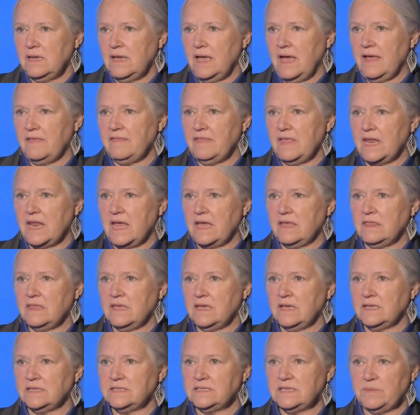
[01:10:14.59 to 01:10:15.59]
and that I
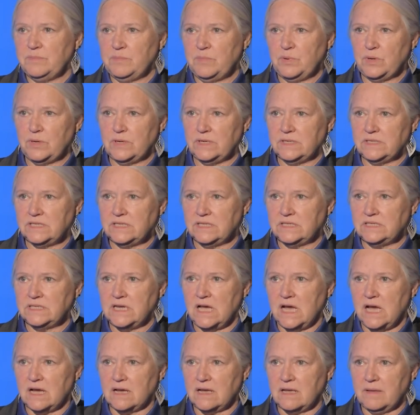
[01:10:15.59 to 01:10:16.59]
think it's important to
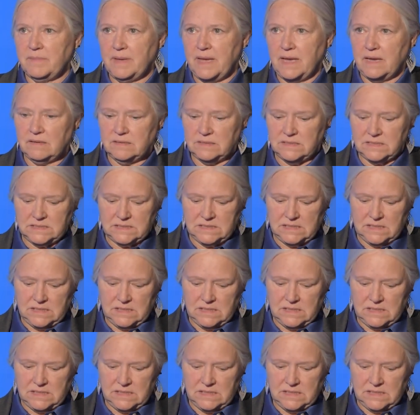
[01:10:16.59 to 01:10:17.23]
talk about.